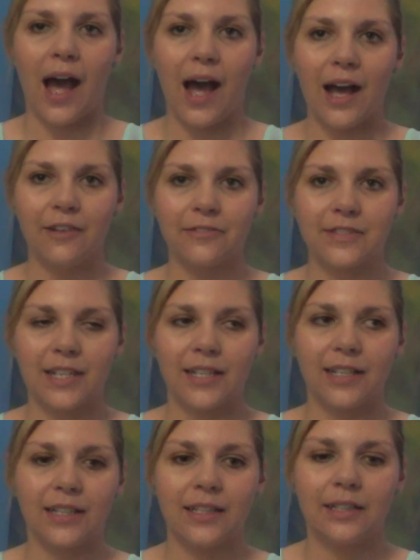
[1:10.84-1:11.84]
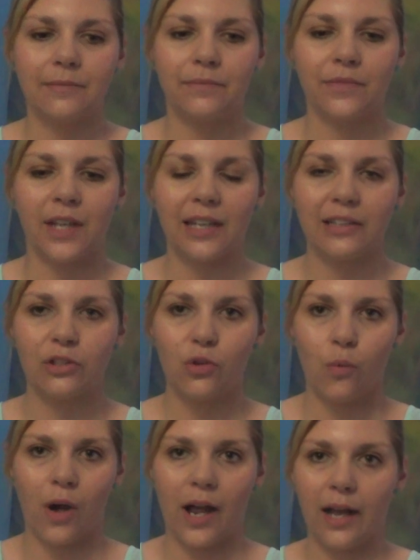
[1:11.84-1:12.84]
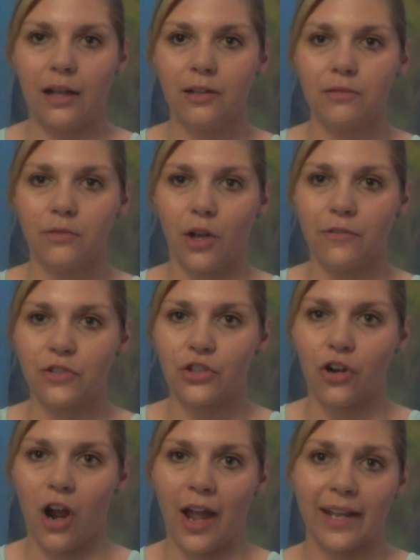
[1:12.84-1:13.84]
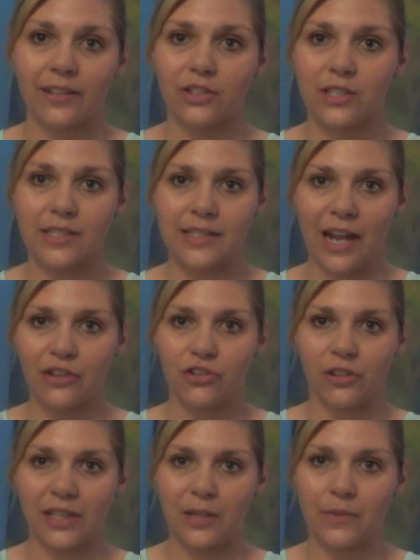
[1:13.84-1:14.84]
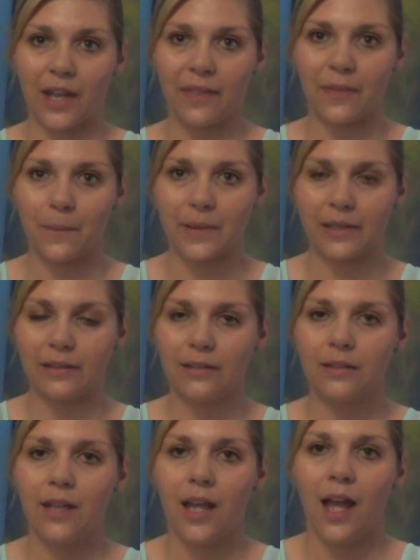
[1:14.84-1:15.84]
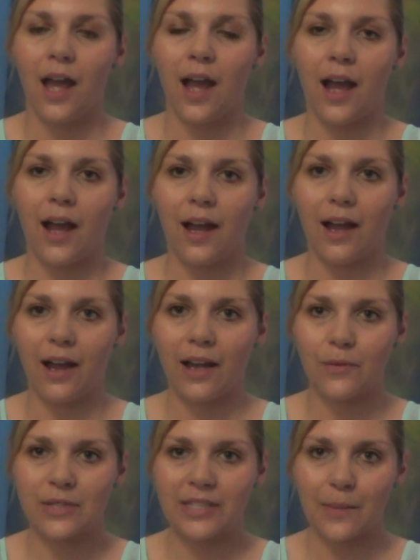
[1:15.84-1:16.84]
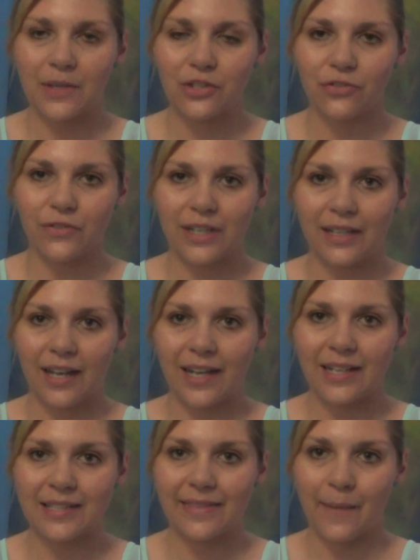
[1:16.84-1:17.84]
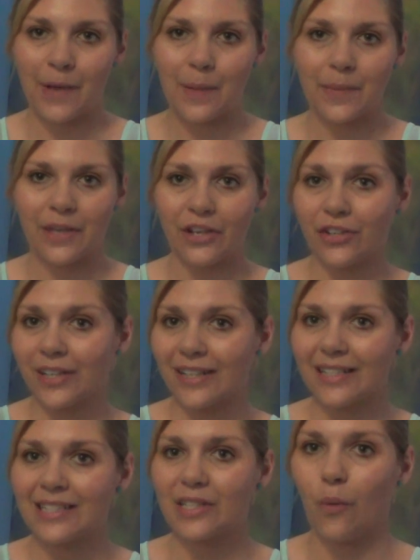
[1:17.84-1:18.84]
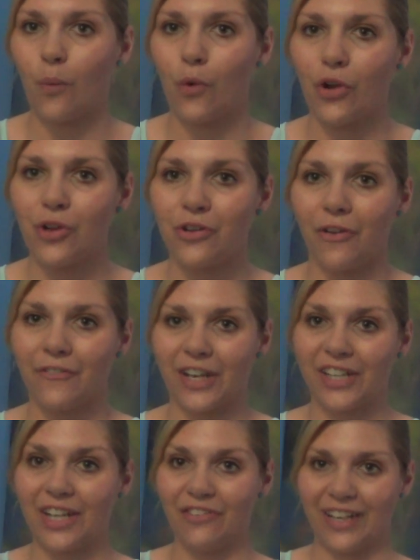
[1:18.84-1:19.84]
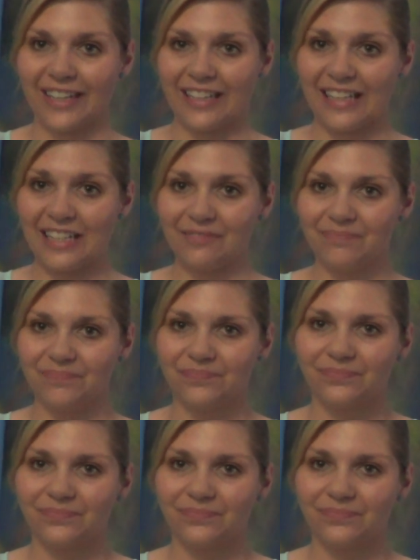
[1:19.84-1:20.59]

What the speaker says: after a little while of trying just naturally without the pill, I was coming to realize that my periods weren't very regular.